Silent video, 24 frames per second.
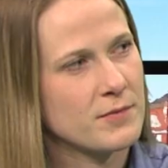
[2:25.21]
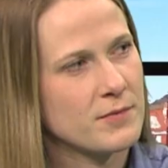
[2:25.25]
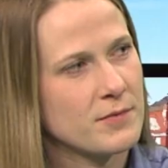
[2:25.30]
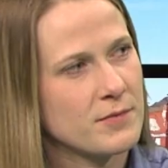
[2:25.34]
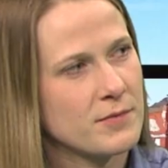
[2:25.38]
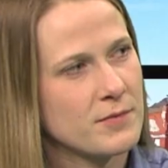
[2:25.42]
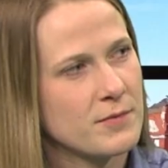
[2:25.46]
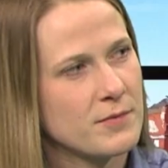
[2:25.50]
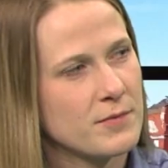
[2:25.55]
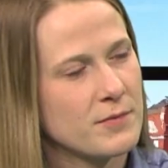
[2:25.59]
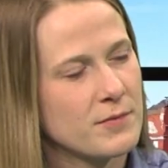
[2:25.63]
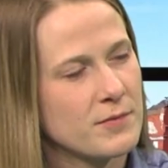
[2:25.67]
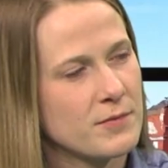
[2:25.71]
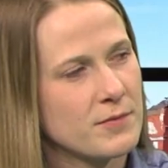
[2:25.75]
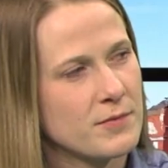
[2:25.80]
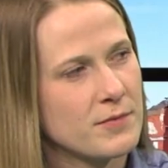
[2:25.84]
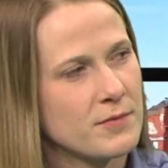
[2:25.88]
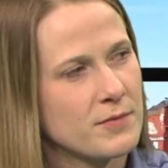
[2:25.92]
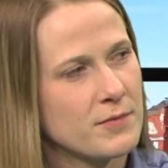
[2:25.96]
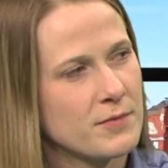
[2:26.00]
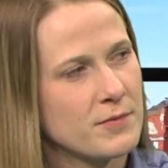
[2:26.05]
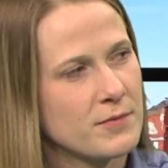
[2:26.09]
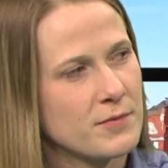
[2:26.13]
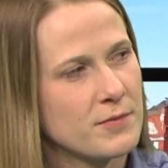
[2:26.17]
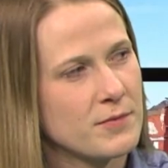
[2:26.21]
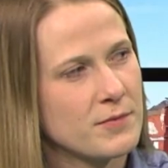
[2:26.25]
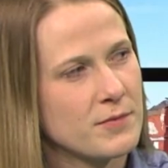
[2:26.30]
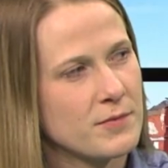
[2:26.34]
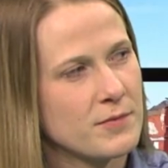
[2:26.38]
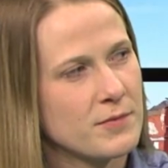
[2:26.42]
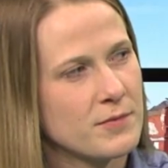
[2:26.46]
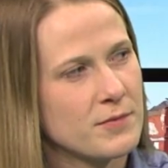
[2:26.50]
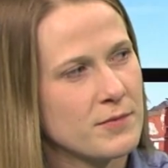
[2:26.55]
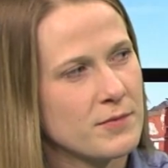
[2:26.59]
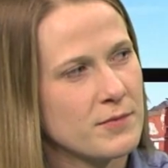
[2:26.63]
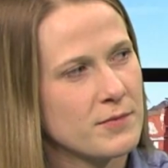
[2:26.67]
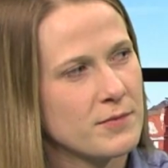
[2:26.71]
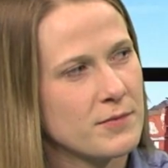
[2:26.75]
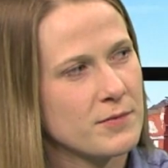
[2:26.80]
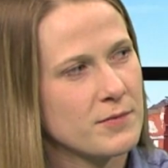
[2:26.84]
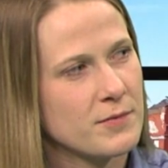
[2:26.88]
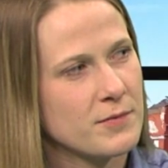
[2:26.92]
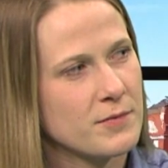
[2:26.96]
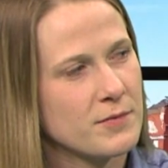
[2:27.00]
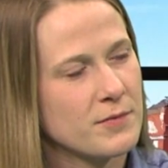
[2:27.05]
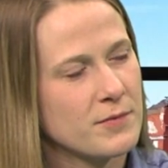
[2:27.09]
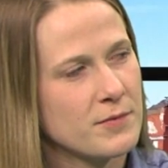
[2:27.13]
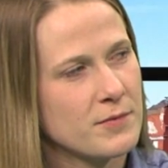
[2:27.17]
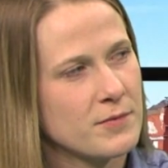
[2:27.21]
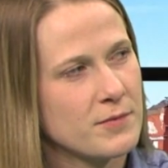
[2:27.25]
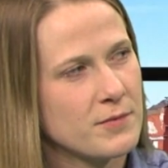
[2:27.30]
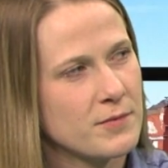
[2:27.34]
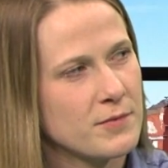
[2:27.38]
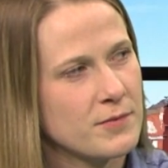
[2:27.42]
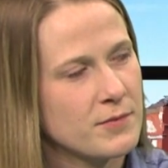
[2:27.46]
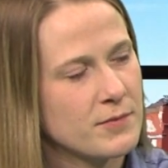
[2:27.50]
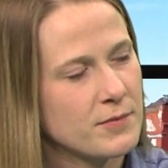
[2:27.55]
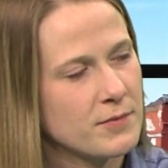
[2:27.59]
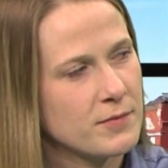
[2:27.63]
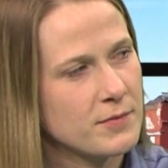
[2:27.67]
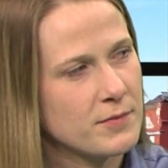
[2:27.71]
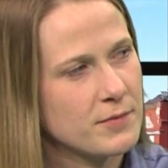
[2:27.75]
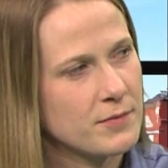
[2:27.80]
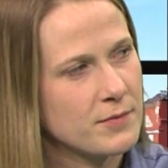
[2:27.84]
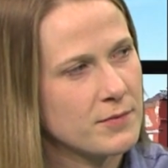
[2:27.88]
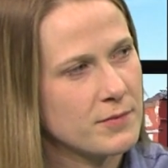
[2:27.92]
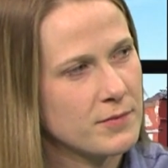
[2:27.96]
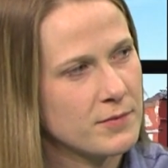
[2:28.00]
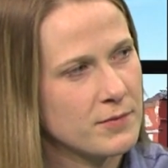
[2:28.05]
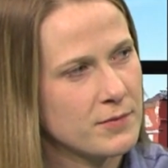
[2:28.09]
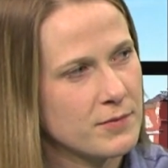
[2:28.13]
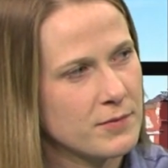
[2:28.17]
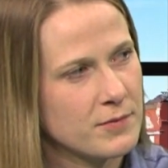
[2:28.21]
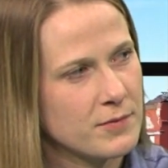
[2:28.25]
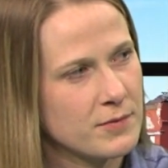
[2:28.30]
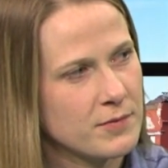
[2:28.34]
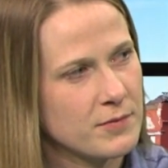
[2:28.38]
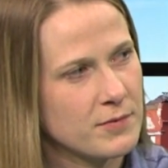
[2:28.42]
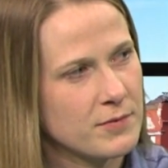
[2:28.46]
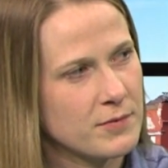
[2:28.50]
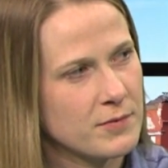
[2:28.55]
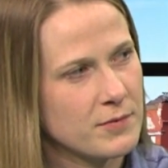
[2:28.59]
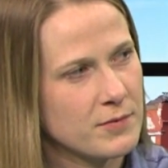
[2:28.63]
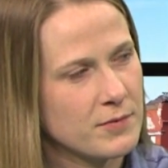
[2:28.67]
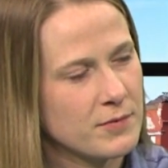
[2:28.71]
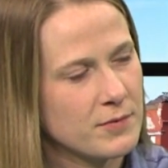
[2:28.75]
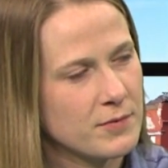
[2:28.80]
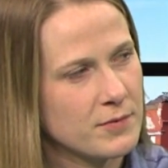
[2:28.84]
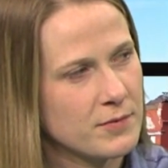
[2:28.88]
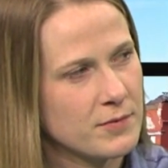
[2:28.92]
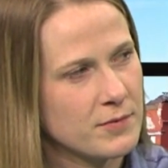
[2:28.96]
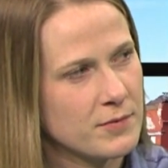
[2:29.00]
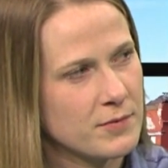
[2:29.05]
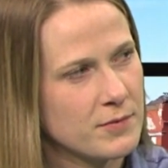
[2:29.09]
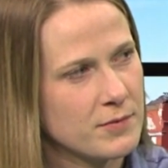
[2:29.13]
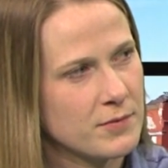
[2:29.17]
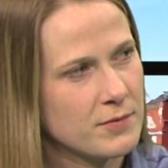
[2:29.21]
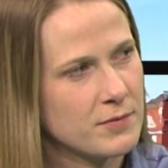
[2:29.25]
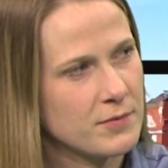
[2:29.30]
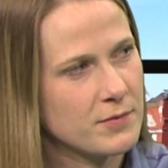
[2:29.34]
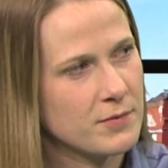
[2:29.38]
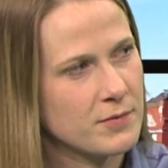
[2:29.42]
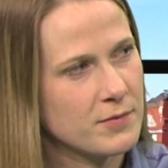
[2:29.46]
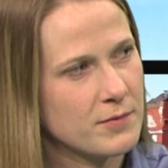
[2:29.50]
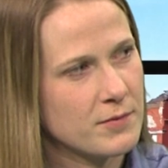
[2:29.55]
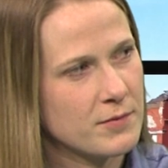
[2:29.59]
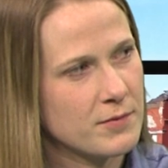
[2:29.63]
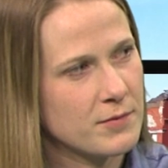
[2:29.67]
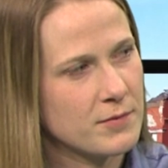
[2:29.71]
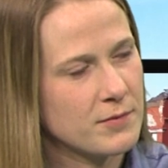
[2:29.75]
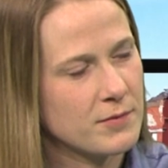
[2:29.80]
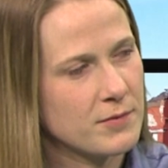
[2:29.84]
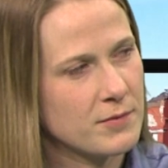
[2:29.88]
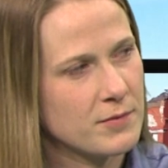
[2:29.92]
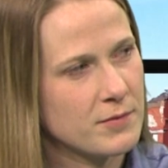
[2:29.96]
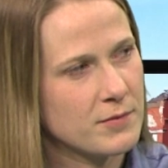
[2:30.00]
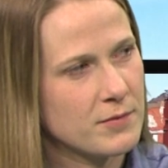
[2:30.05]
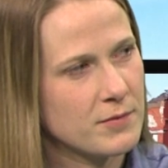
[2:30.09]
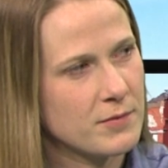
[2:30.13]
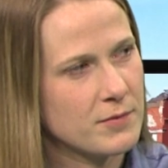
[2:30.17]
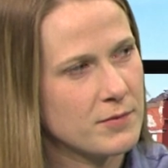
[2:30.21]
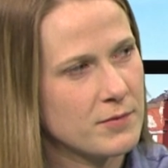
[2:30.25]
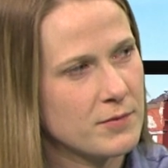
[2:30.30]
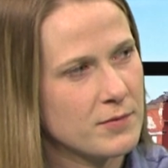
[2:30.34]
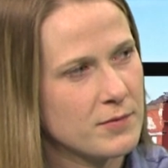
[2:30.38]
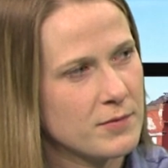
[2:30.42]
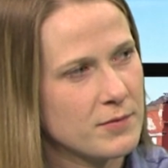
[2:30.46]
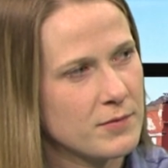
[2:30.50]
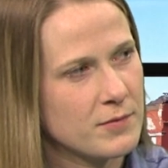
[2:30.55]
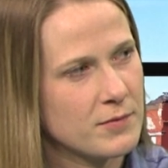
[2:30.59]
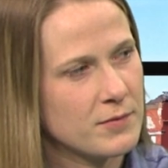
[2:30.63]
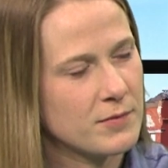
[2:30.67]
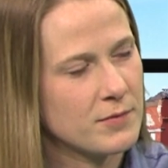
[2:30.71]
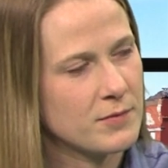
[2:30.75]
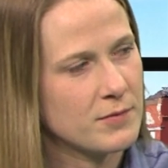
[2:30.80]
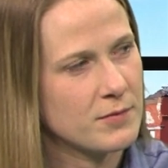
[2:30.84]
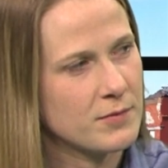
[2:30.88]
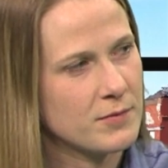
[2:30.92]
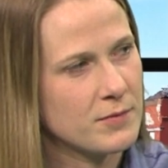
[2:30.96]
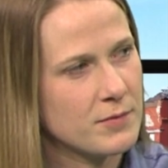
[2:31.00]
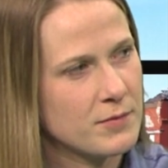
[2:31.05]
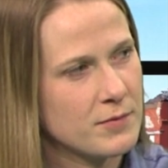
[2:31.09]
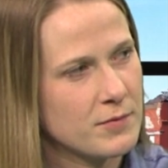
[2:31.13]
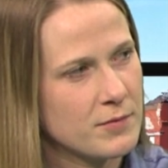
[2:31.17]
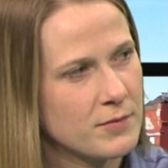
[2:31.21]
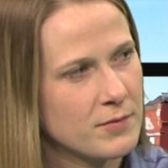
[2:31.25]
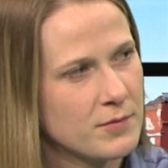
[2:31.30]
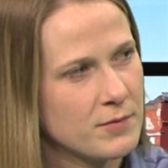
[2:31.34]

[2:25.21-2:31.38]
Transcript: This person isn't speaking.